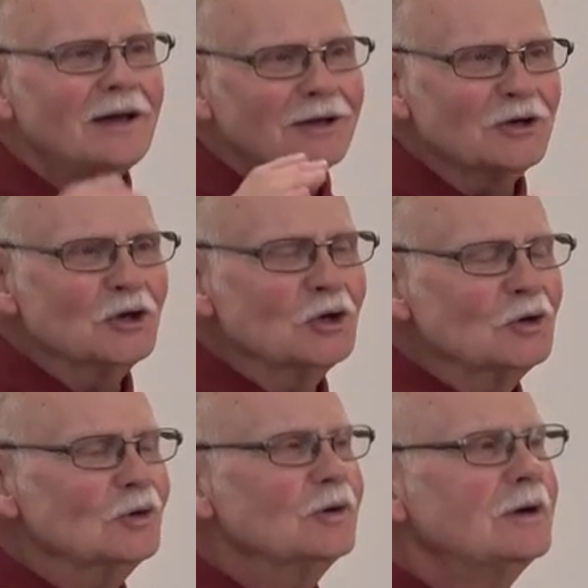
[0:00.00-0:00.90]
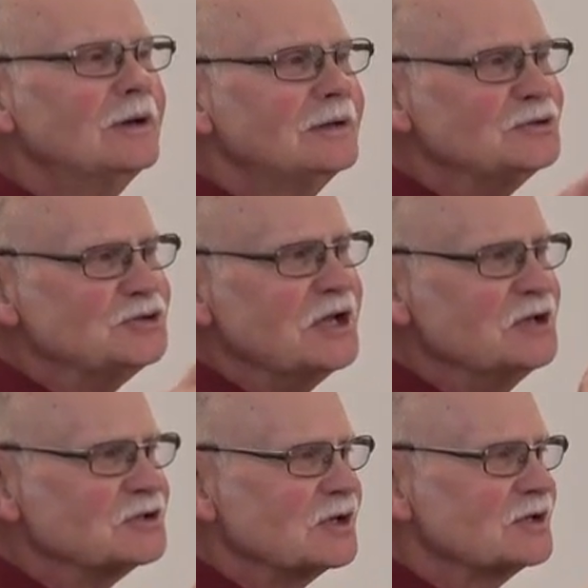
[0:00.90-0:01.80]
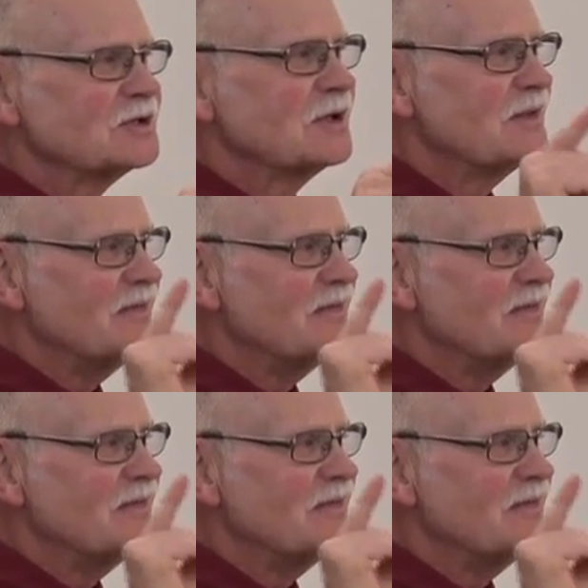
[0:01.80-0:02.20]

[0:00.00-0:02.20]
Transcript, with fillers: knew Jesus.